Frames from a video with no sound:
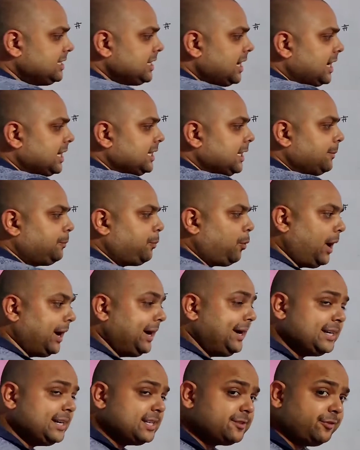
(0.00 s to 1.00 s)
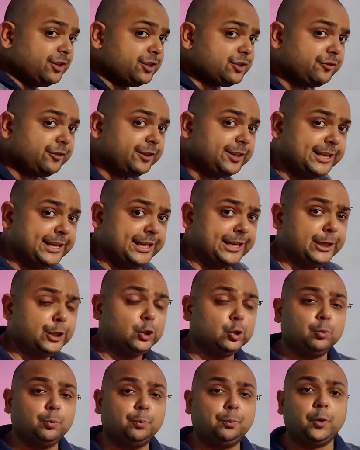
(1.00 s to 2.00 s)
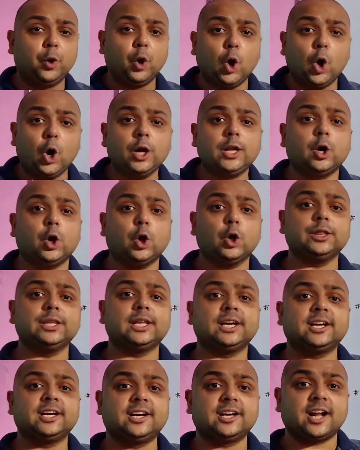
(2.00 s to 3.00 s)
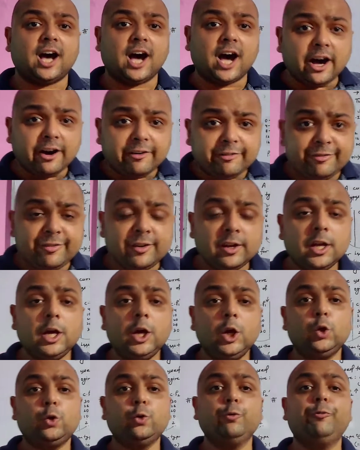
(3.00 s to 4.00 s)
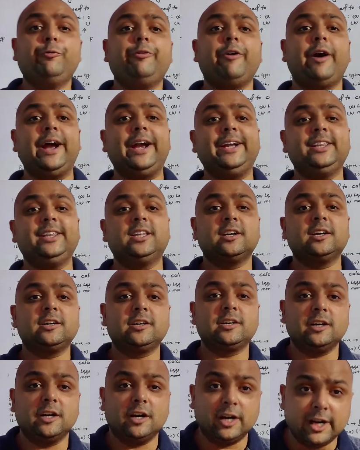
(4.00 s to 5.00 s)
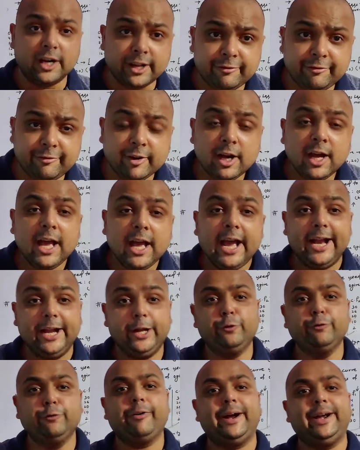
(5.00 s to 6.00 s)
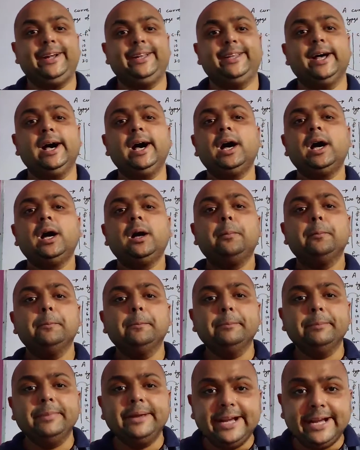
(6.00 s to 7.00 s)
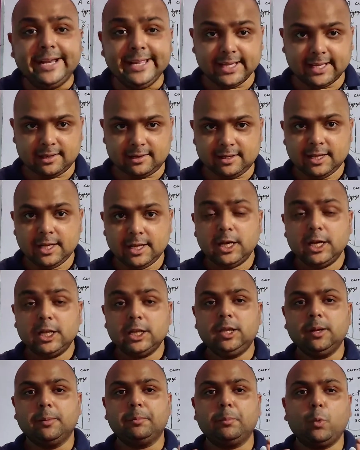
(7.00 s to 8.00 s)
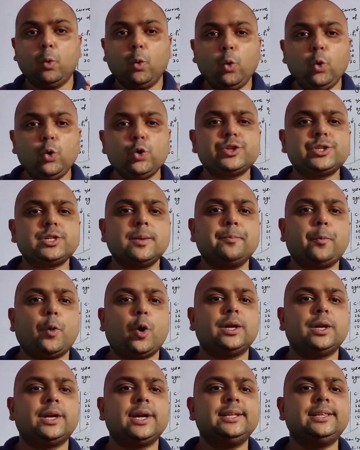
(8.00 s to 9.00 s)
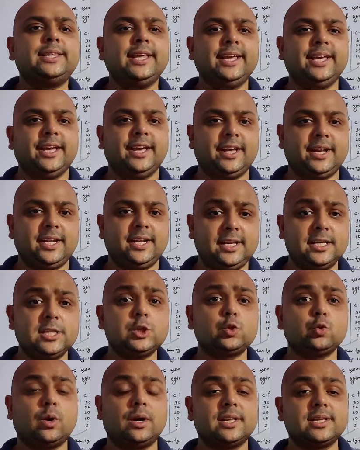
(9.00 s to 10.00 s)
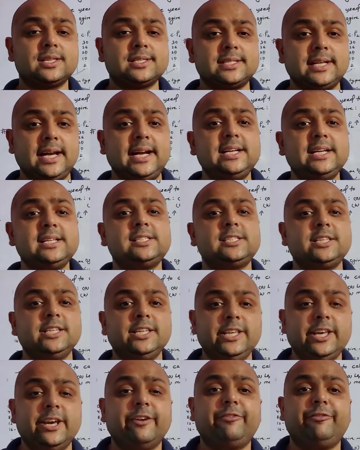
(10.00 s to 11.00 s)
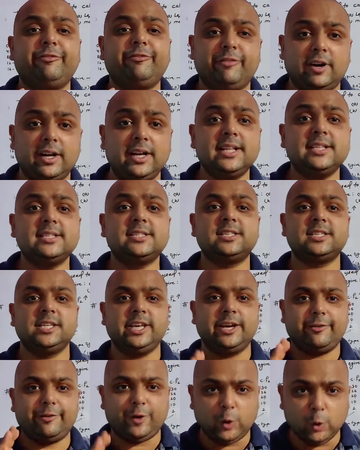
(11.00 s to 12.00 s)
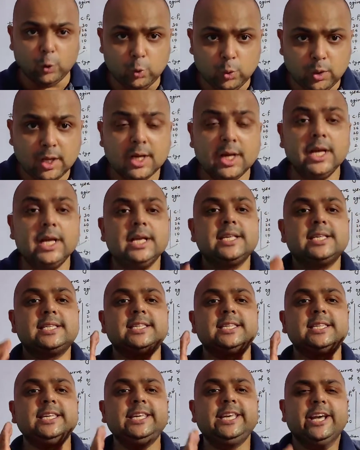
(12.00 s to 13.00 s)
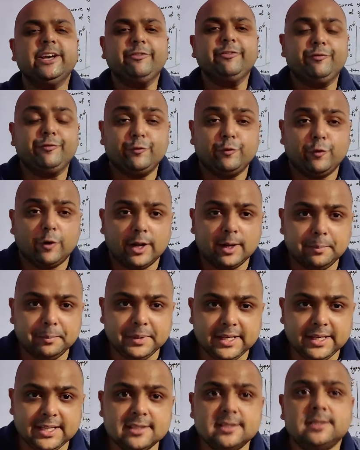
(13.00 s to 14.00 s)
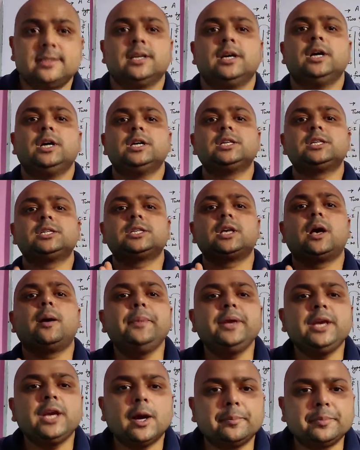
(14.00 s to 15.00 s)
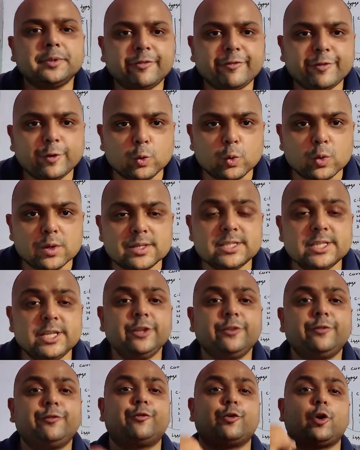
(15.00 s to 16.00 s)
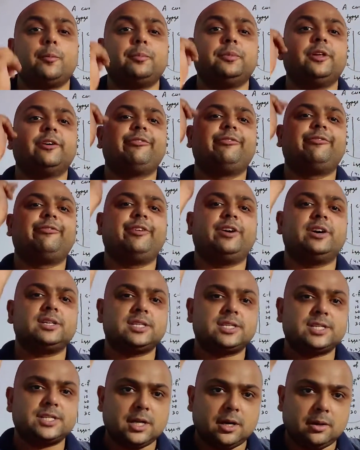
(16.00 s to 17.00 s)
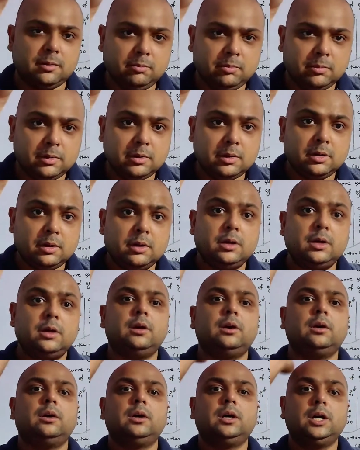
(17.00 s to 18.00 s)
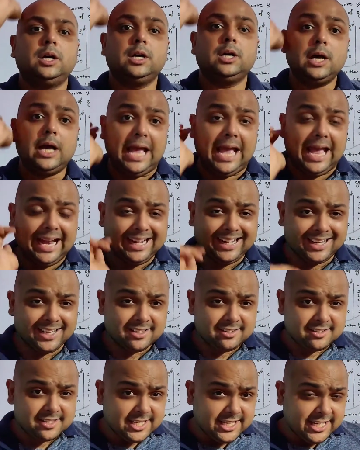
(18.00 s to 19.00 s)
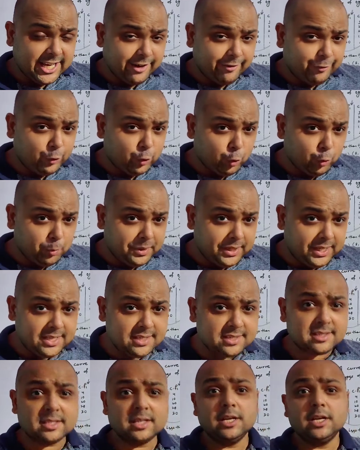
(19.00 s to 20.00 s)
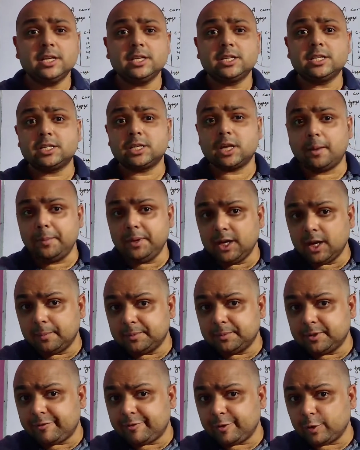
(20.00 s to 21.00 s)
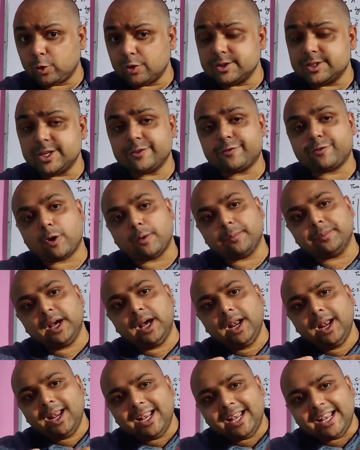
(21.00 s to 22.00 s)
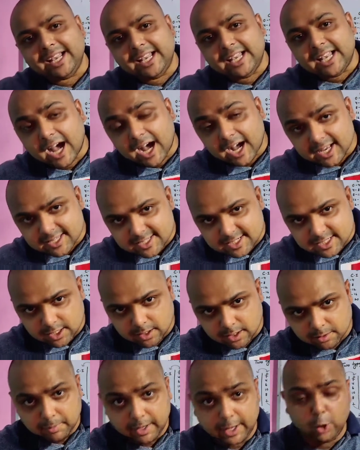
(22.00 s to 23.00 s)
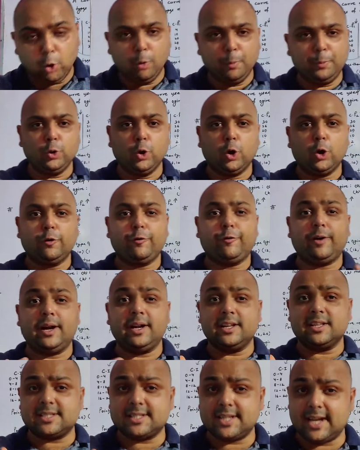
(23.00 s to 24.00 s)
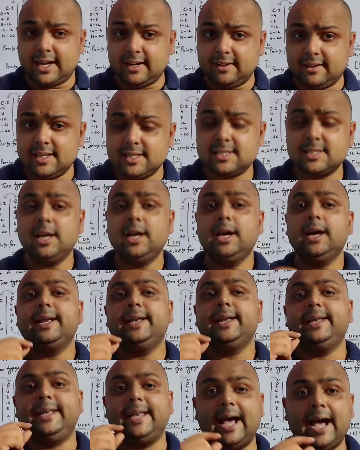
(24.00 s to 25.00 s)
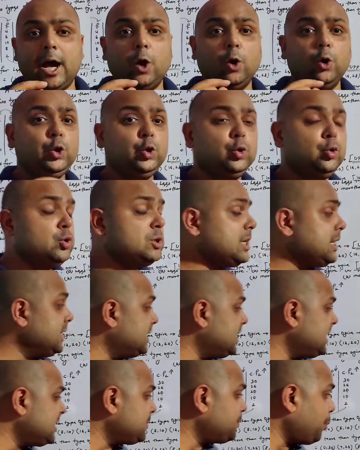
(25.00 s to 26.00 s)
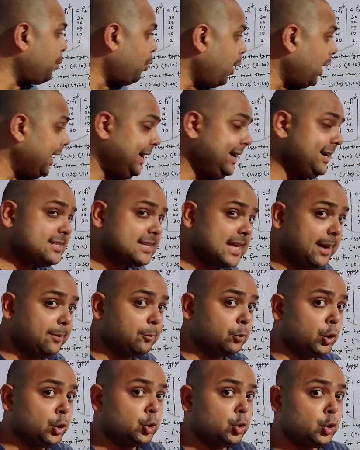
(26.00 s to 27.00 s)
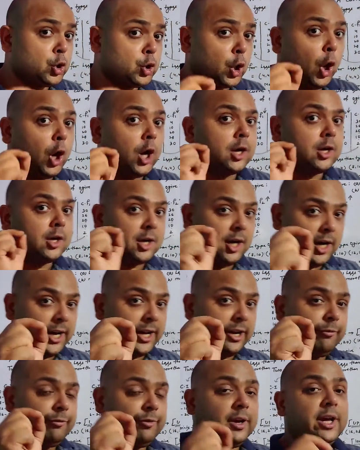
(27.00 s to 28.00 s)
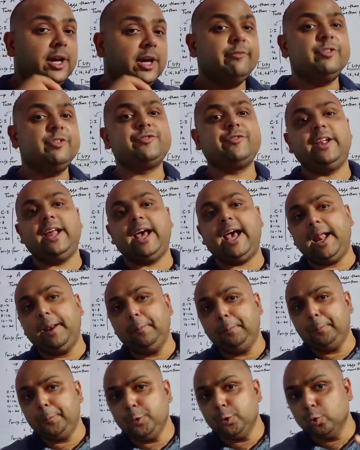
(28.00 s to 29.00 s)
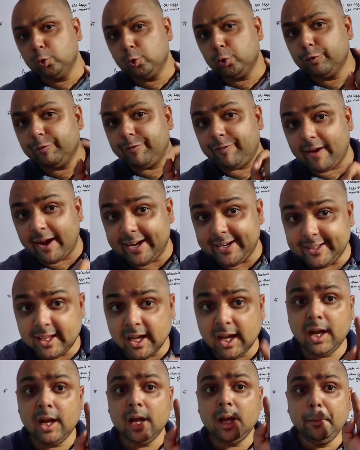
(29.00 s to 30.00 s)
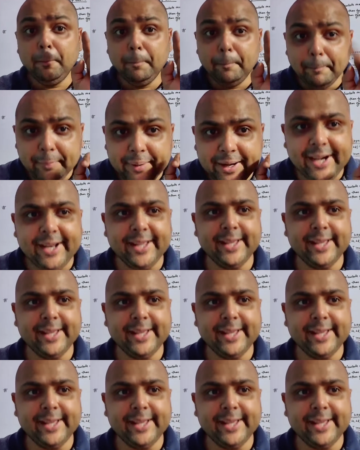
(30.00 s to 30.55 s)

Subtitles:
points which we need to plot on the graph to find the curve and to find the median. The most important thing here is to understand CF1 and CF2. CF1 means summing up the frequencies from the first term, and CF2 means summing up the frequencies from the last term. I hope you all understand this. Now using these points, I am going to draw a curve which will help you to find the median.